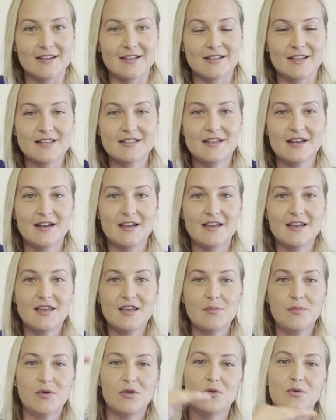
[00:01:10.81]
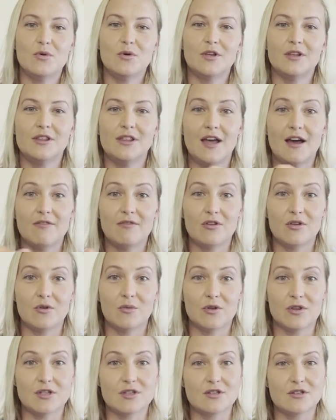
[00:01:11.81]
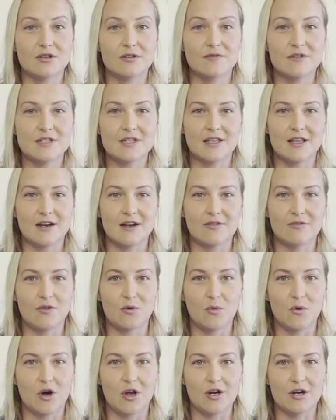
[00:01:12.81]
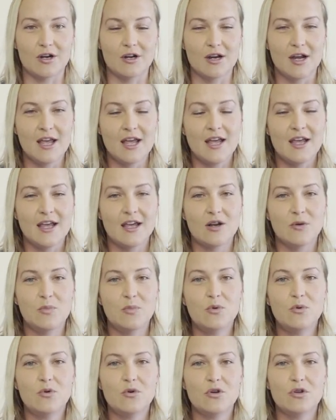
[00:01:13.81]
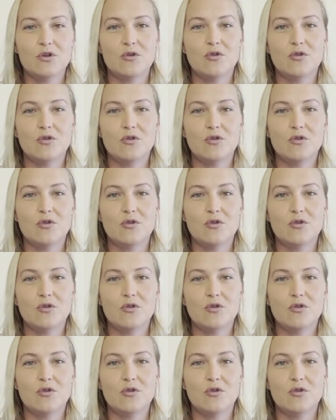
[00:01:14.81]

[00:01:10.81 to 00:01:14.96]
That's going to keep you level with the surface line of the water. In a pool, you could